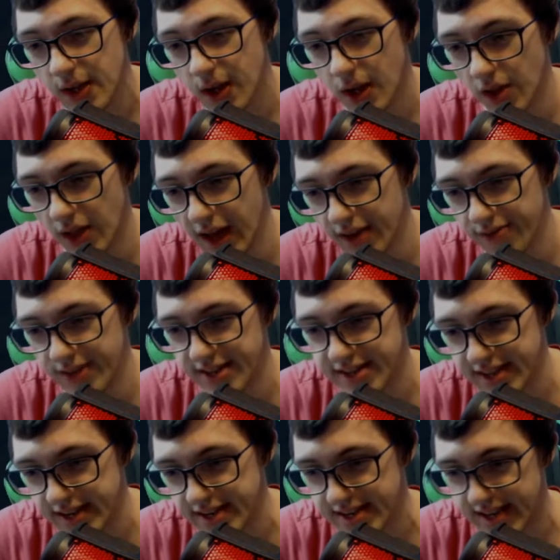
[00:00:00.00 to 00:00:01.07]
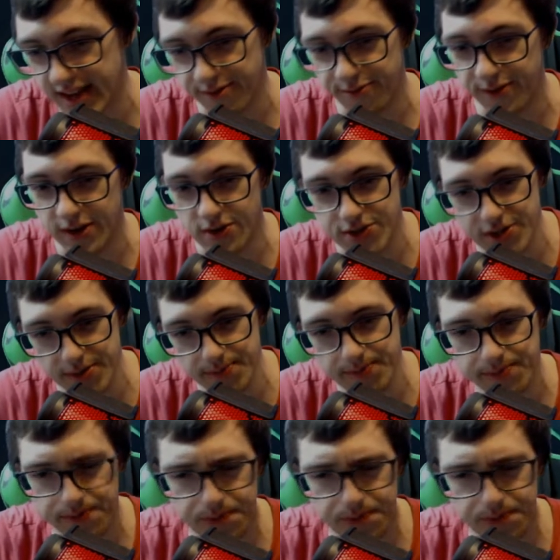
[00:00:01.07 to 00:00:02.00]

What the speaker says: A lot of these things get Fearsome.